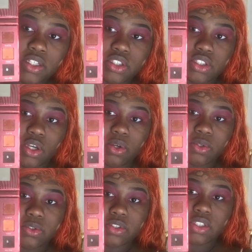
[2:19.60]

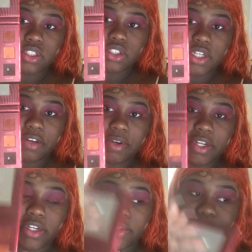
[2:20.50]
Souls, this shade right
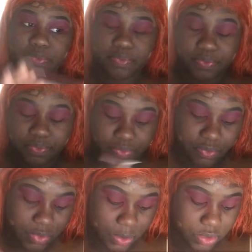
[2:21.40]
here.
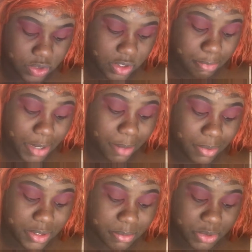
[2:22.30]
I'm just gonna
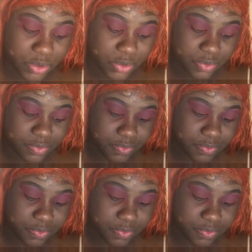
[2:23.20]
pop it in the middle.